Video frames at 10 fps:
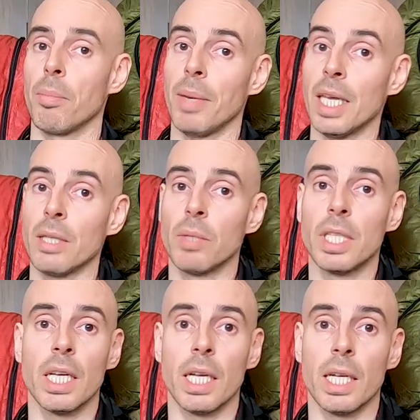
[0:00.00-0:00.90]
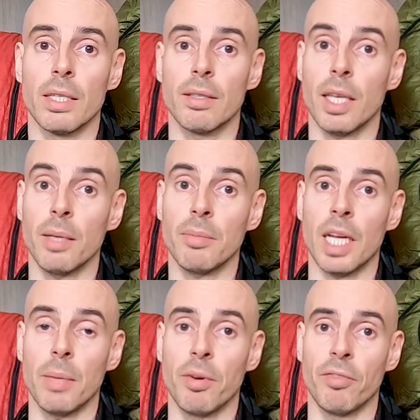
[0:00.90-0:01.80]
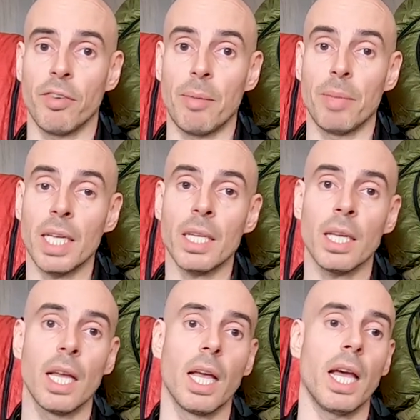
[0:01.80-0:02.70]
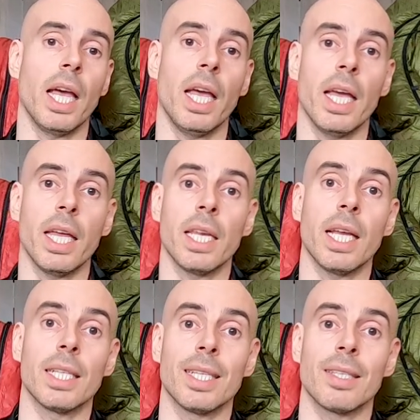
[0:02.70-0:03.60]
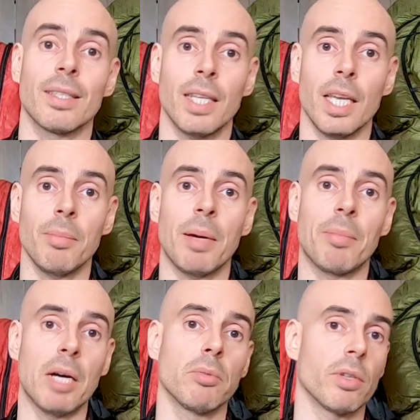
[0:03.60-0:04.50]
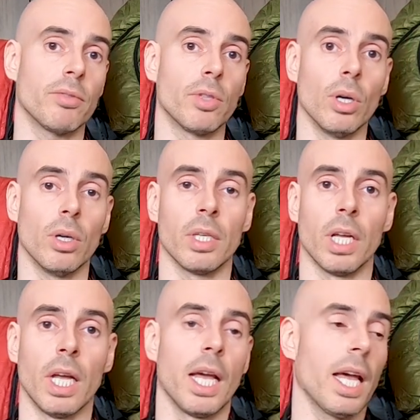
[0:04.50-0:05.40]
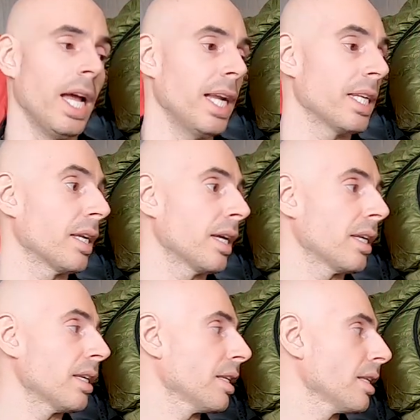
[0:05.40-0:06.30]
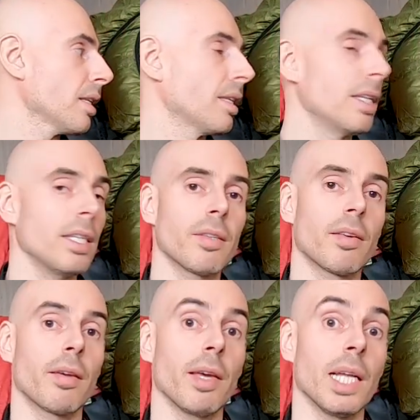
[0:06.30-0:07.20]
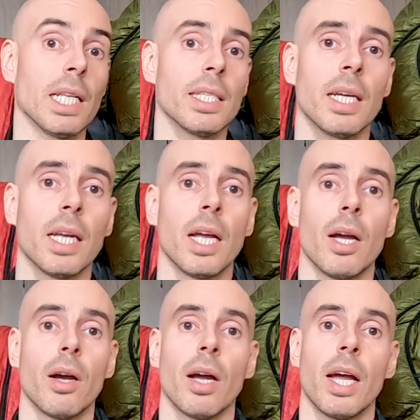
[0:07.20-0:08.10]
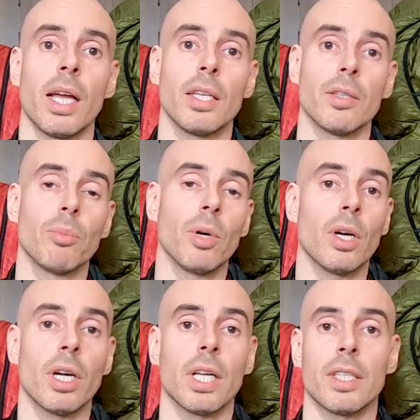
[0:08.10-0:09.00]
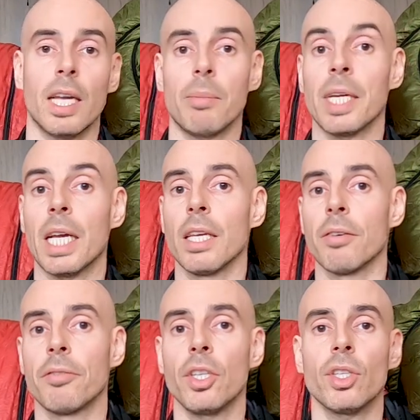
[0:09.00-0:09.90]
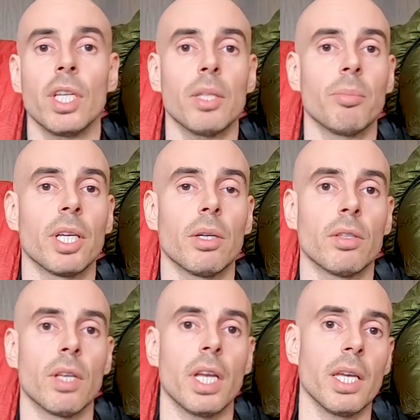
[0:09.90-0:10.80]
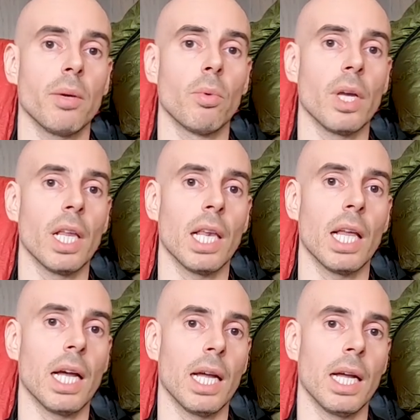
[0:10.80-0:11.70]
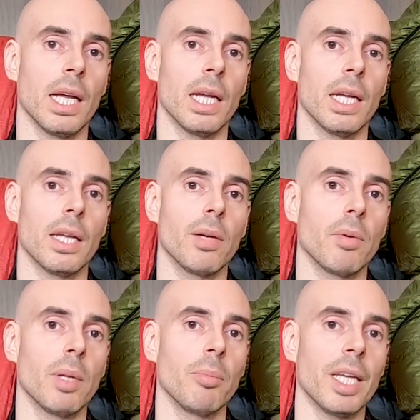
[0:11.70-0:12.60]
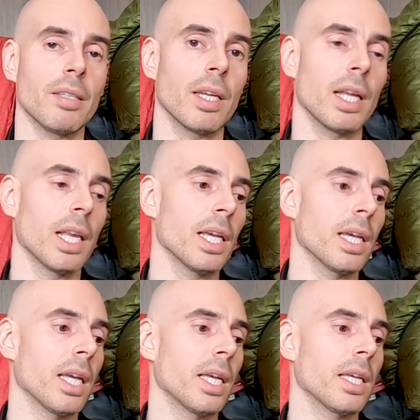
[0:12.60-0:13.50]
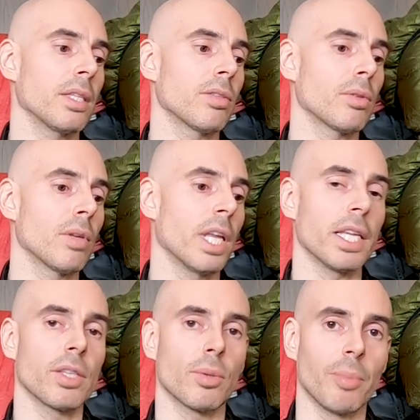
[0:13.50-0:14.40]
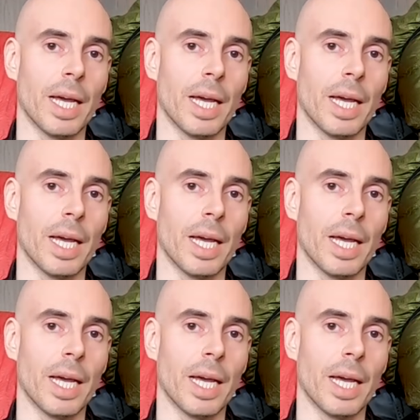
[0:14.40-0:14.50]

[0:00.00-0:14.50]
made with the same type of fabric and the same amount of down. And this quilt is more thermically efficient because it will basically insulate you